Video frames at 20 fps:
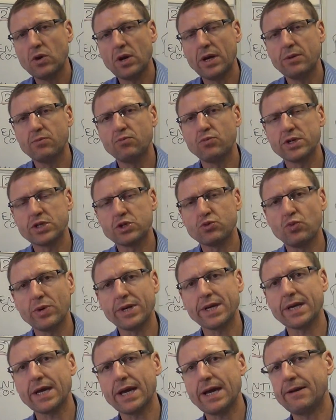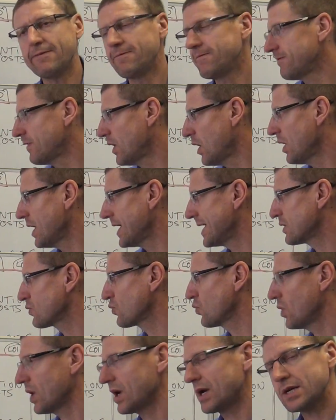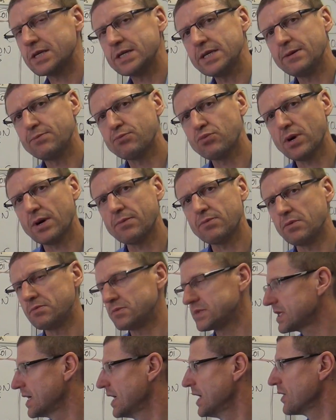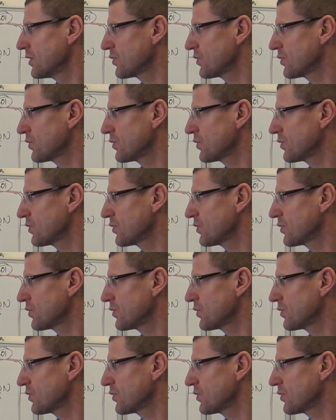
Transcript: in which we can find quality problems.